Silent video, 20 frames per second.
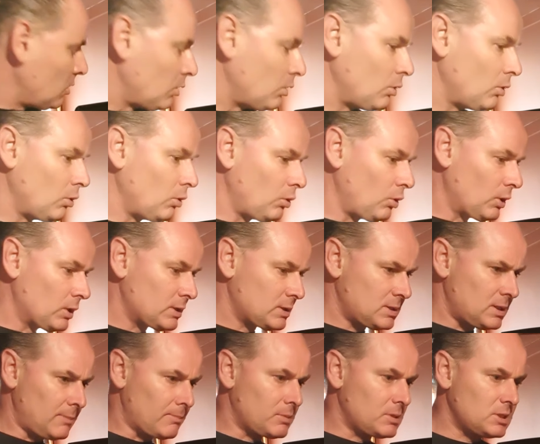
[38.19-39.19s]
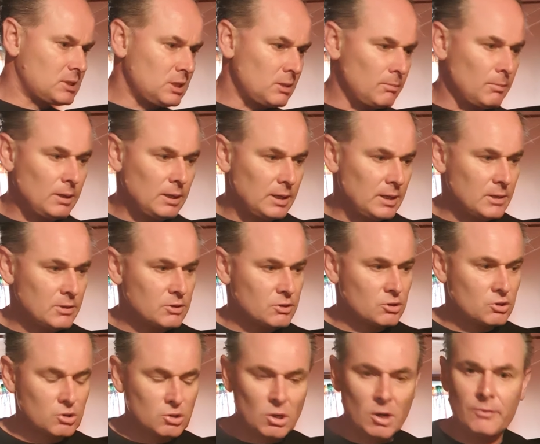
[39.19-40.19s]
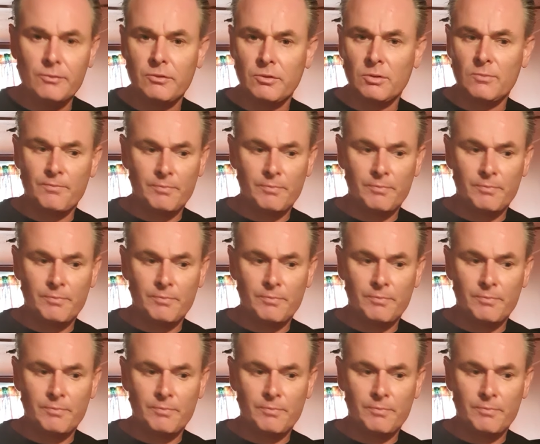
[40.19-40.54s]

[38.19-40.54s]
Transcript: or some similar soft